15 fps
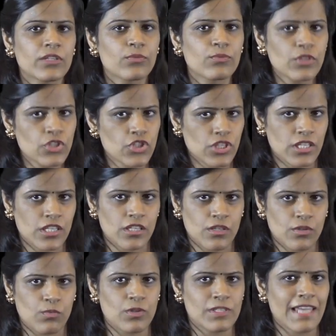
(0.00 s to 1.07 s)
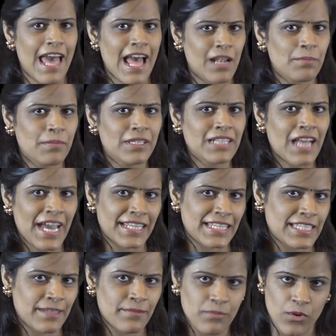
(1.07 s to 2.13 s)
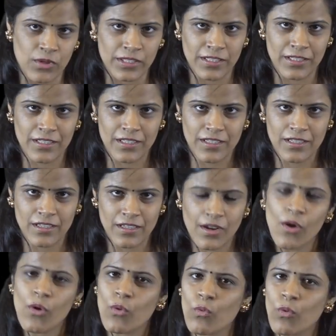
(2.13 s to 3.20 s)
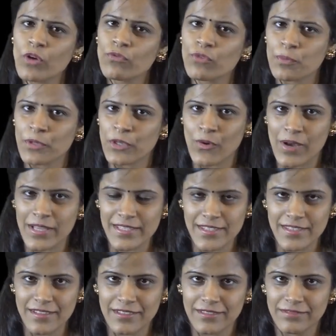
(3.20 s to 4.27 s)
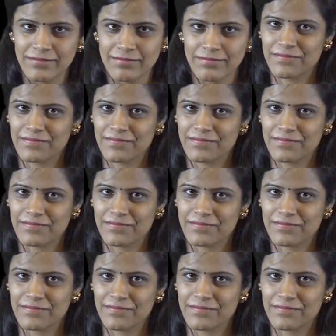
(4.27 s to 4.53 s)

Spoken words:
in which year was Albert Einstein born? What would be your answer?